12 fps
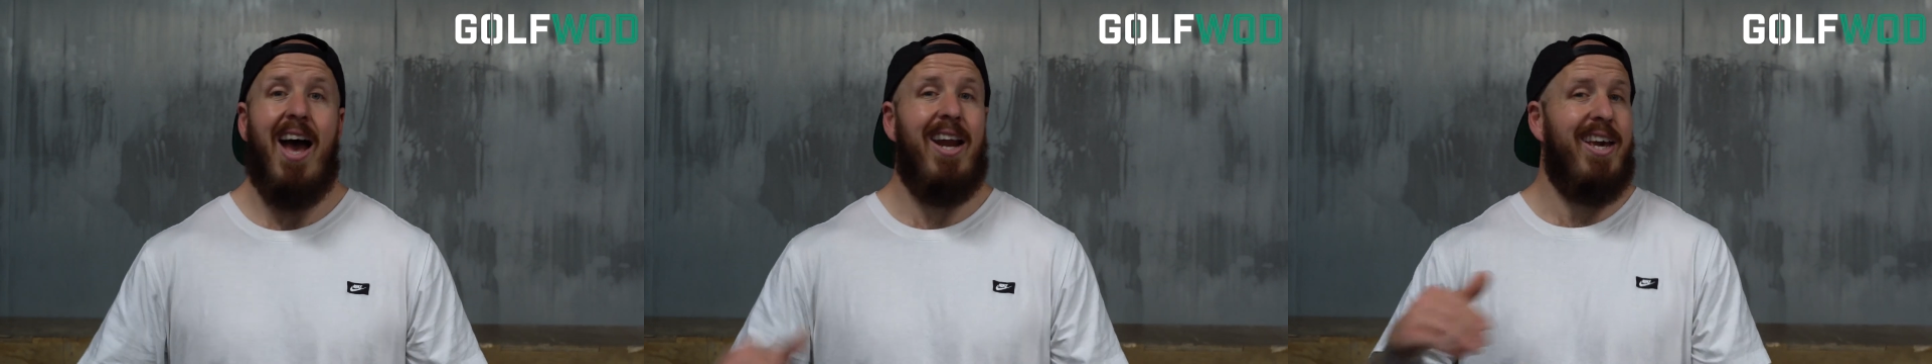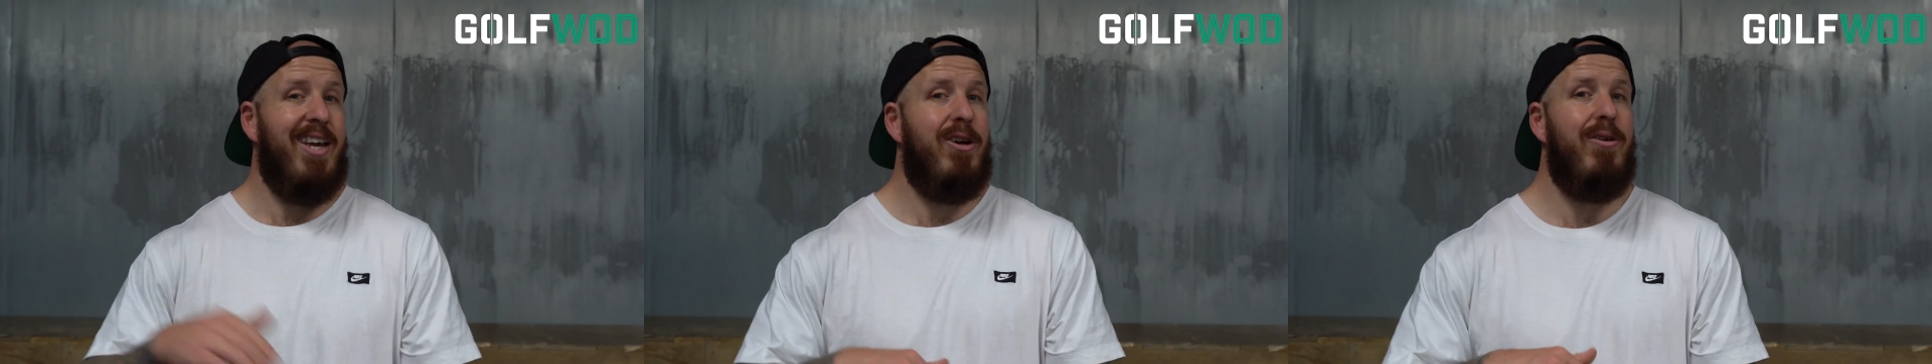and
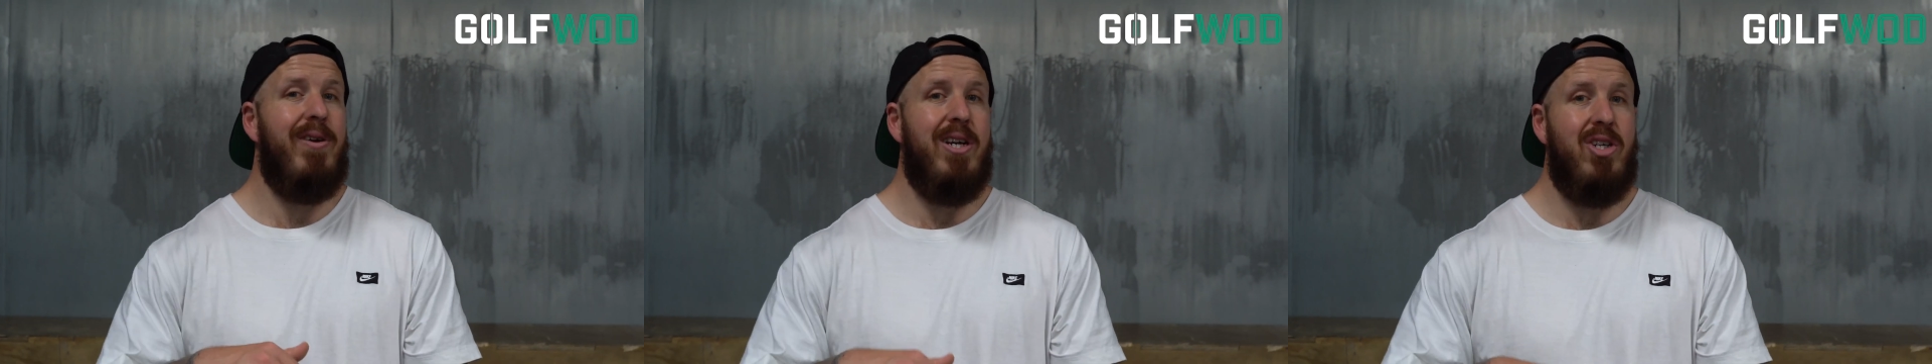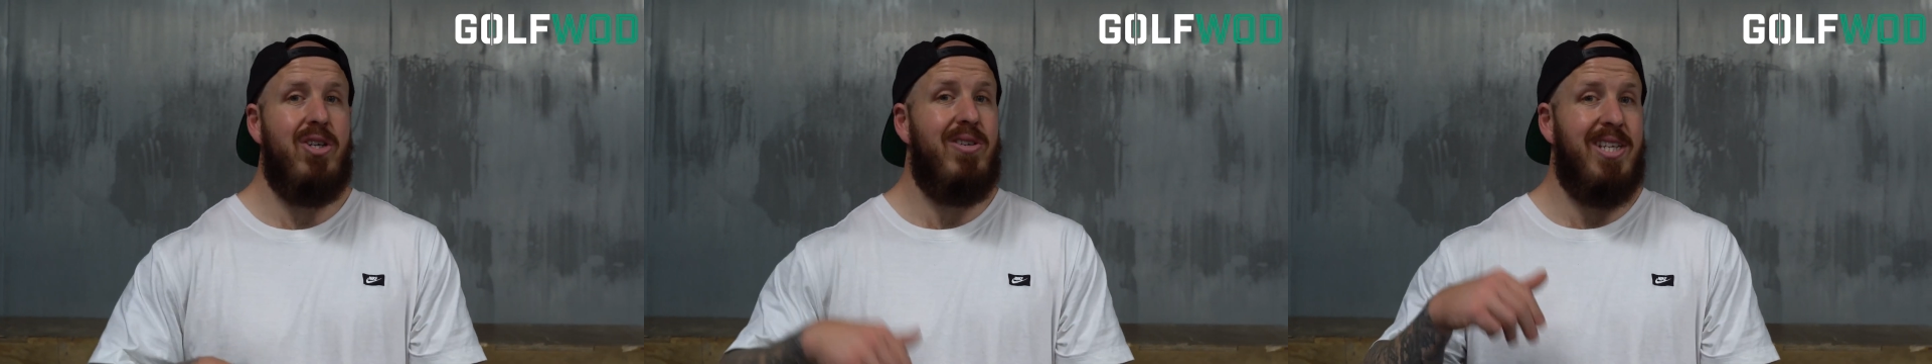I
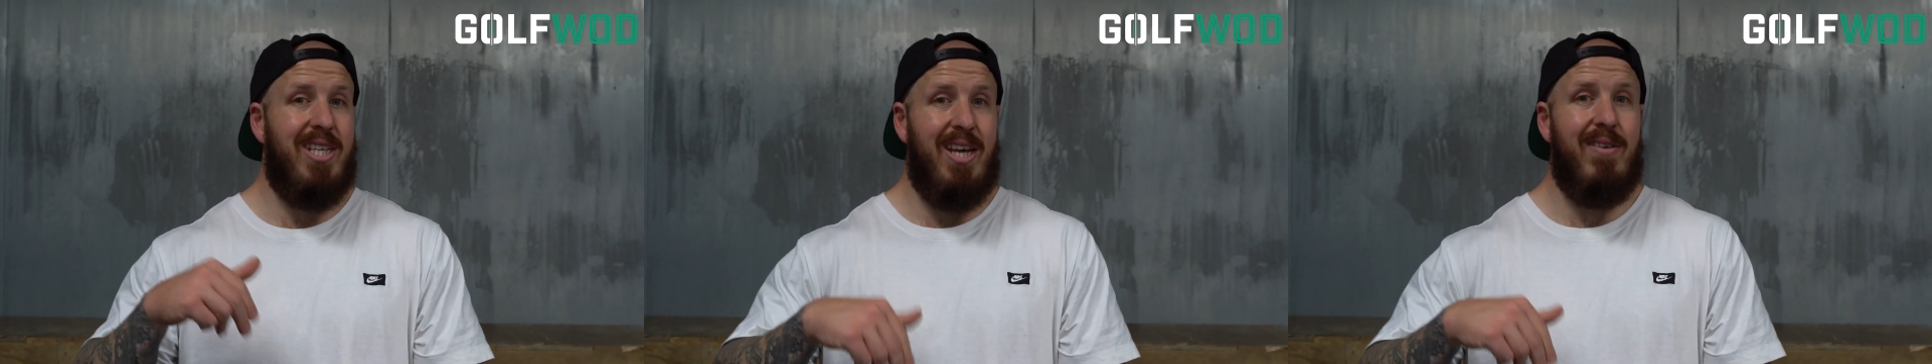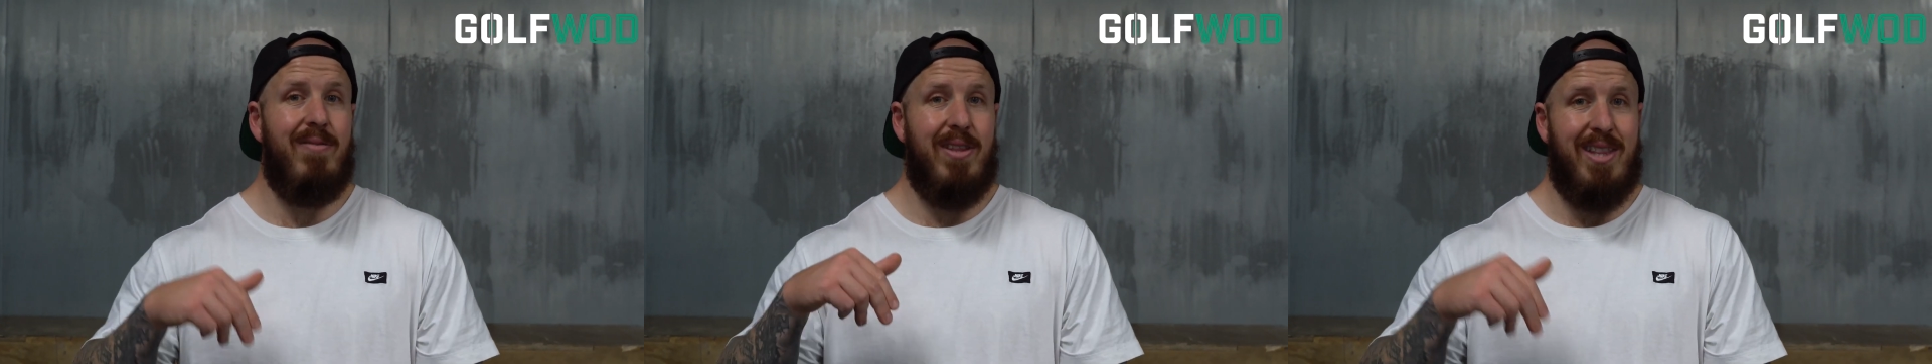encourage you to
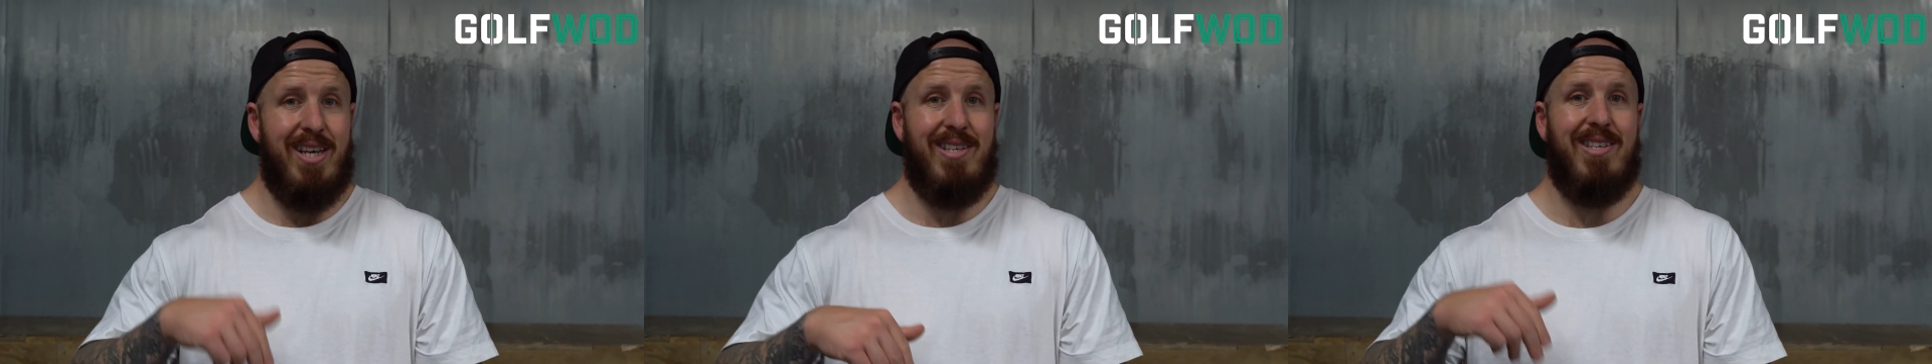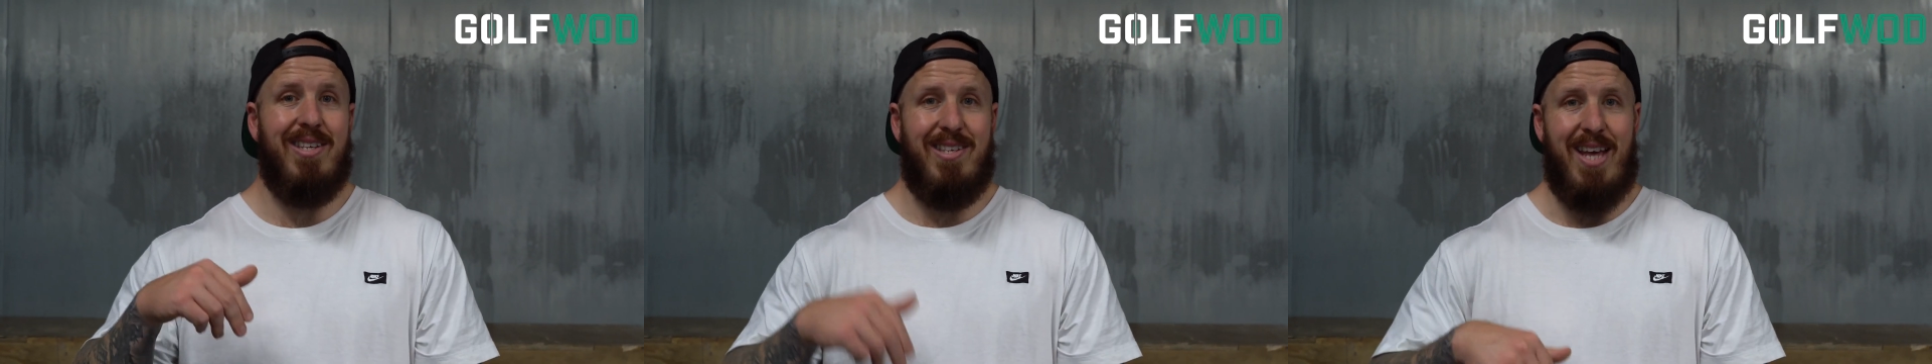give
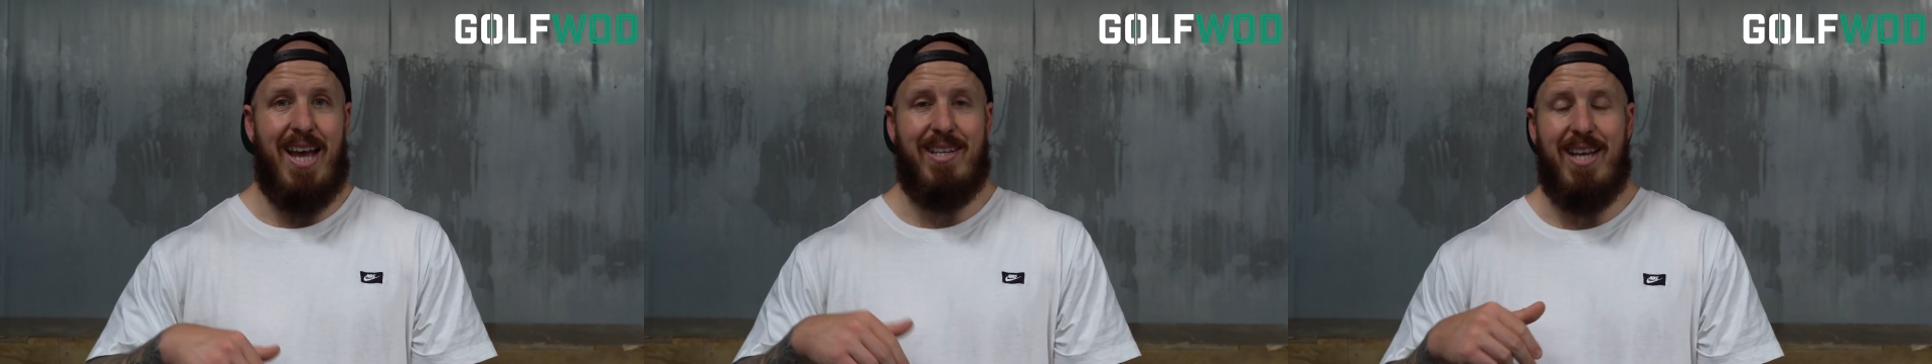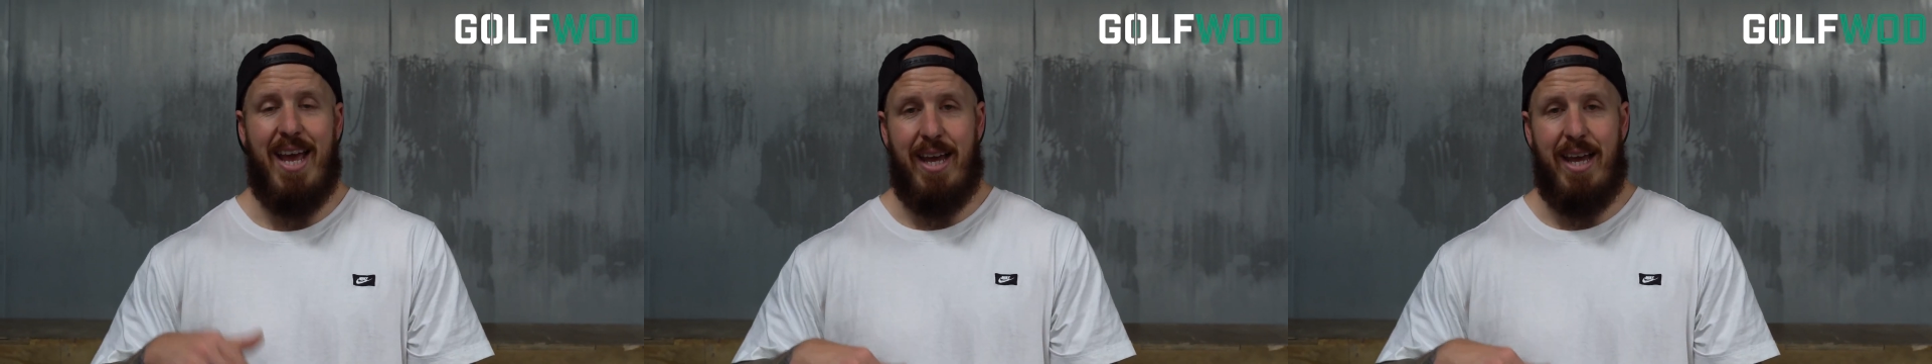this set